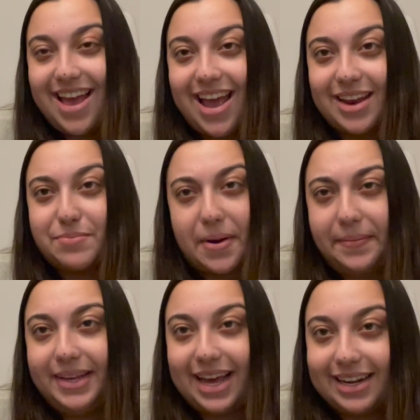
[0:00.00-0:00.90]
and
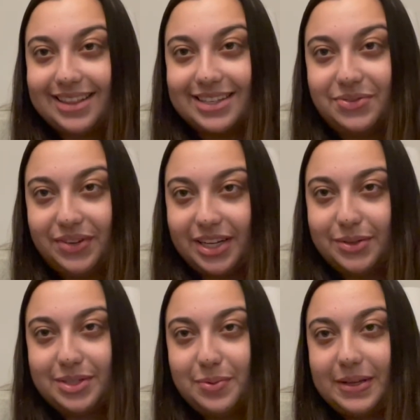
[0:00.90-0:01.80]
probably edit this video
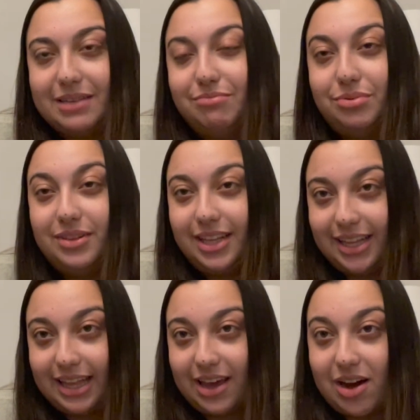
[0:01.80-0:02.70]
to be
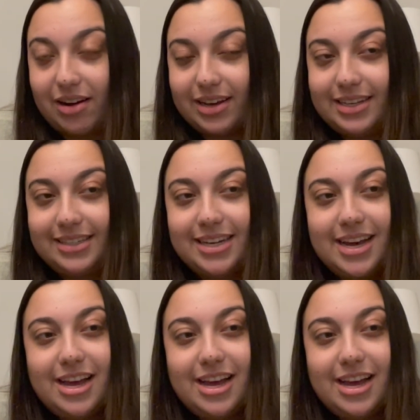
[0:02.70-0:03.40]
completely honest.